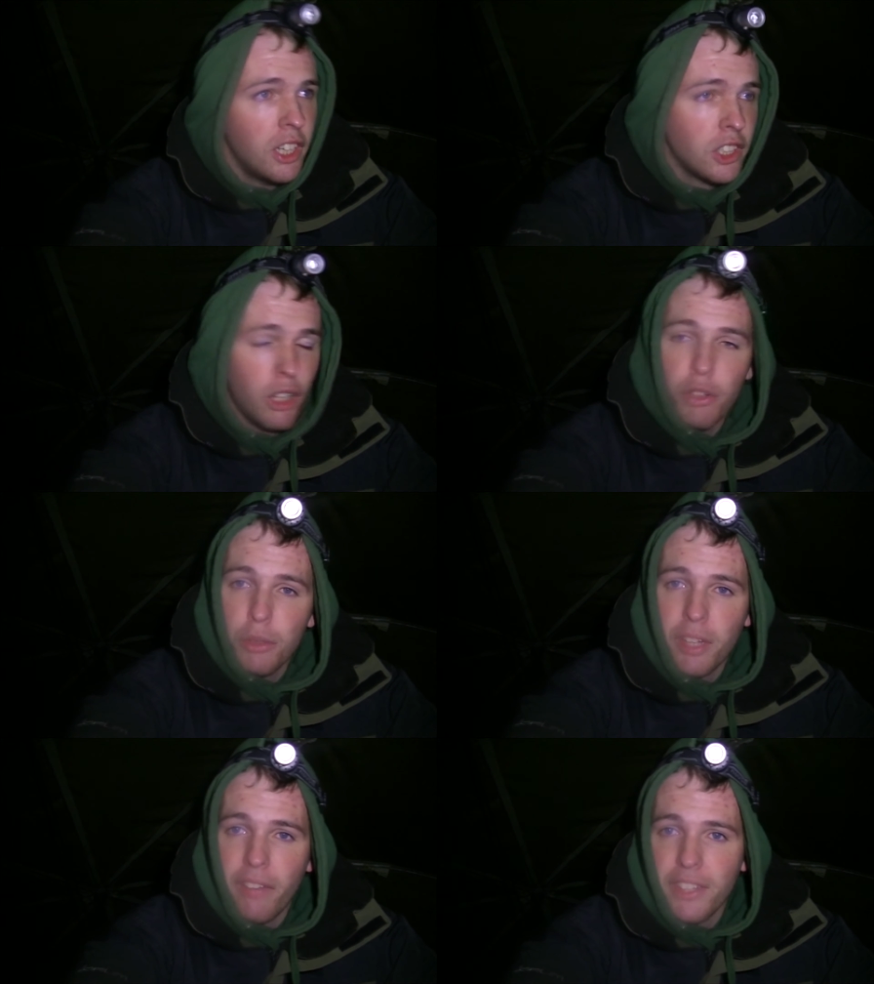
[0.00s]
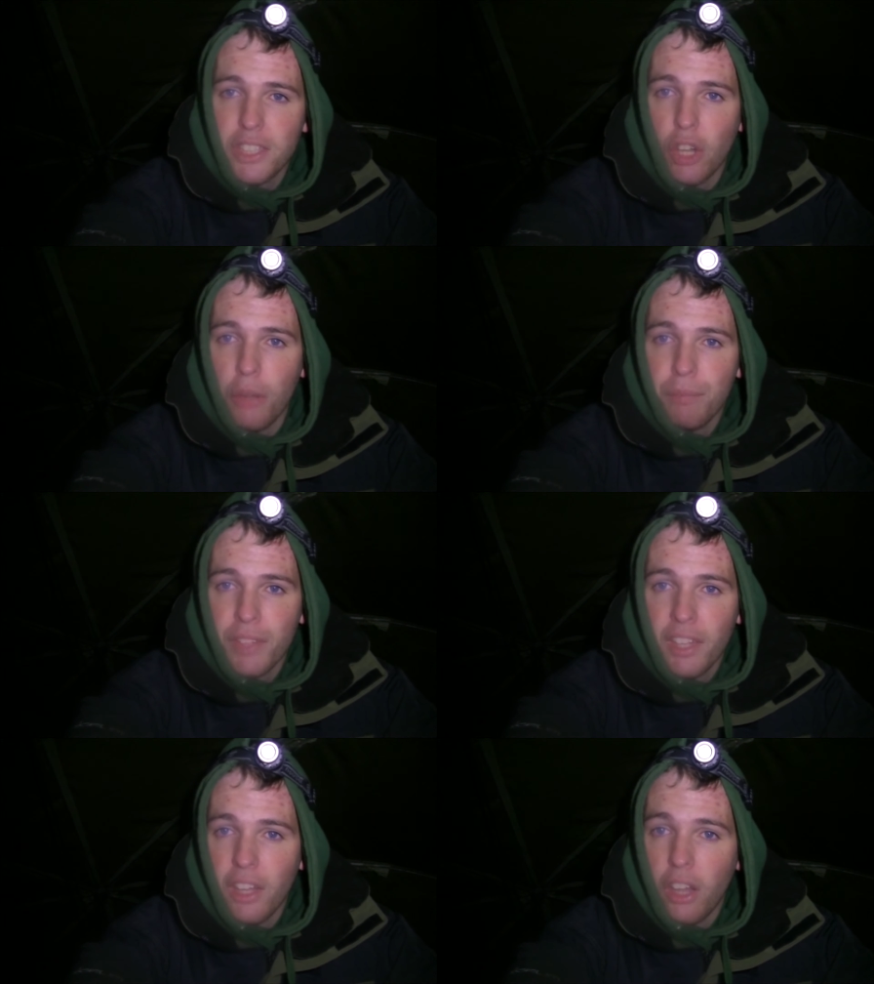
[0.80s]
So I've come down this time,
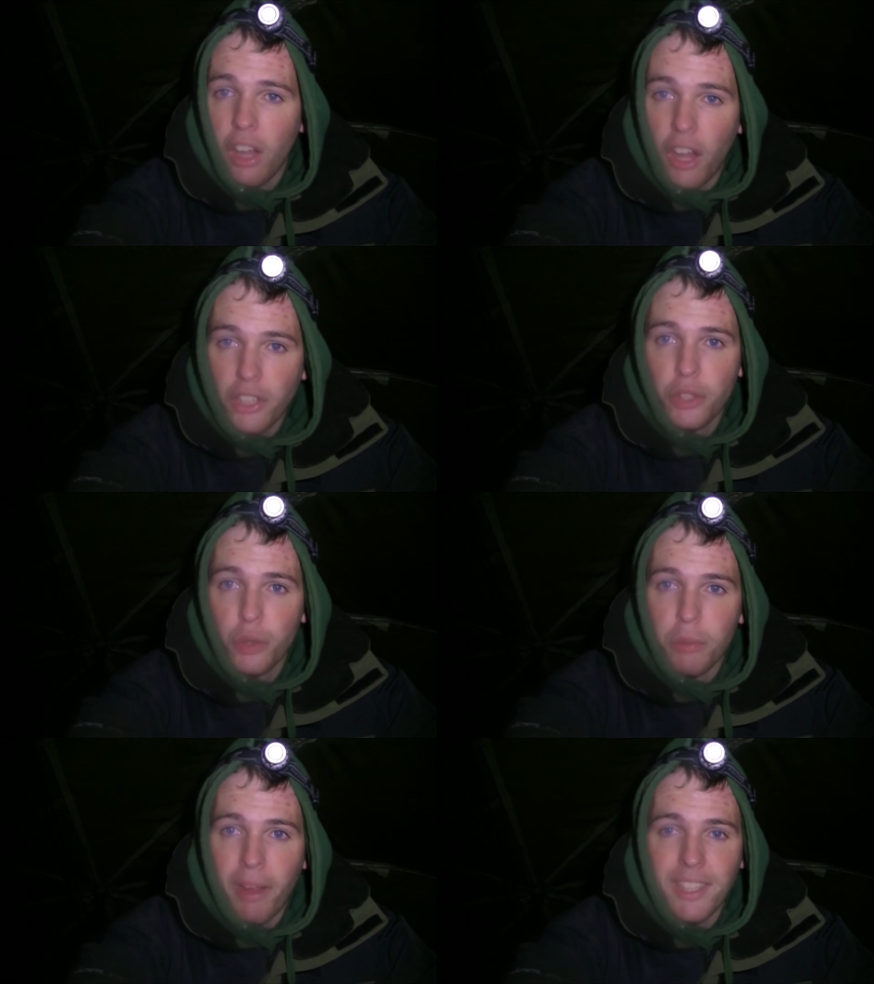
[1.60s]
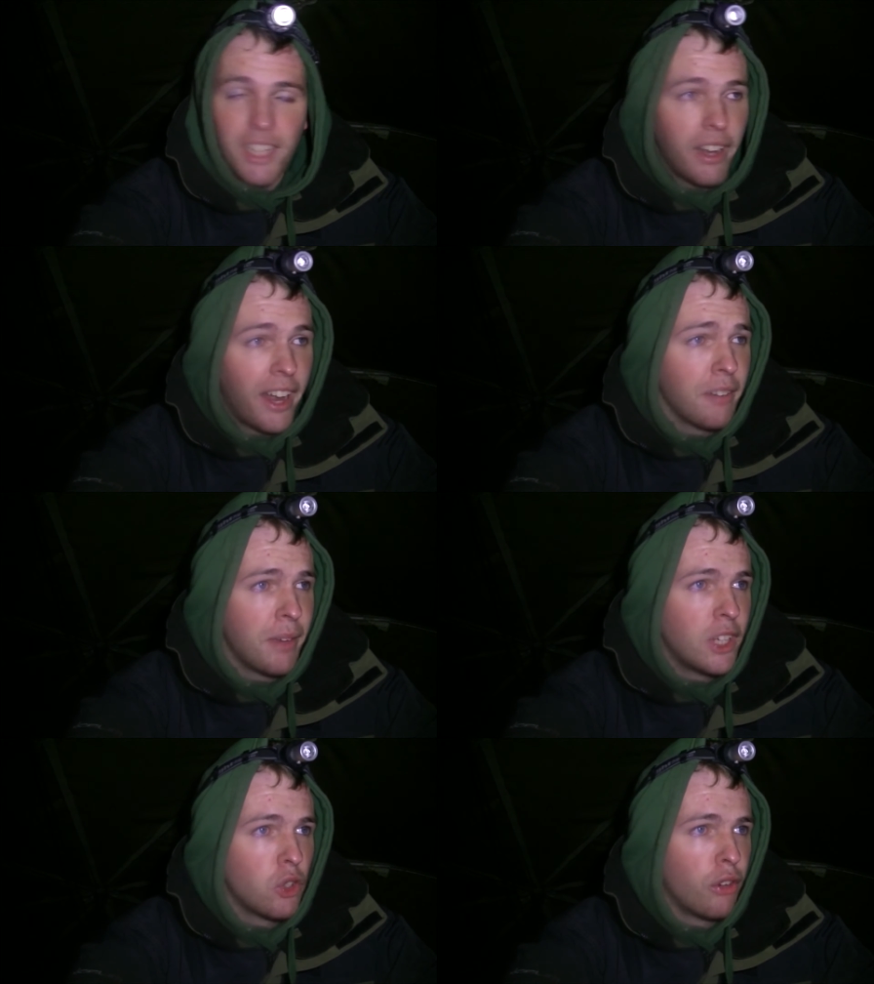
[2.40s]
hardened all the baits out, had them
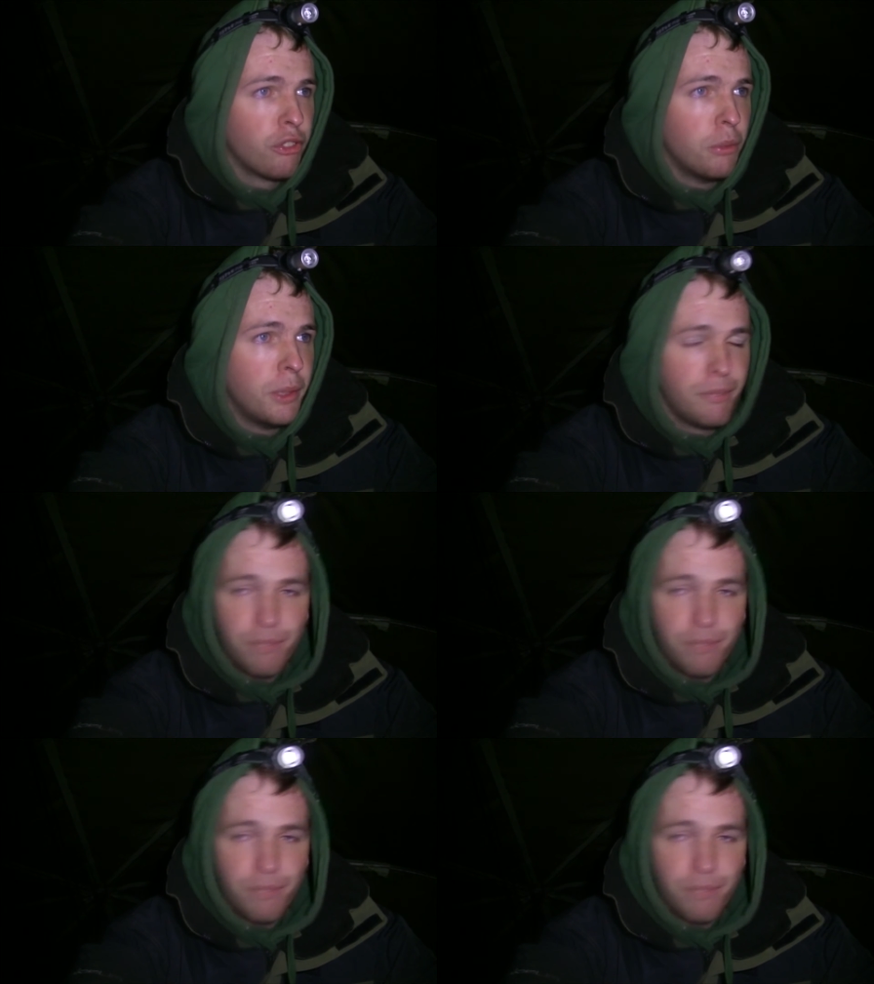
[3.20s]
air drying for a bit,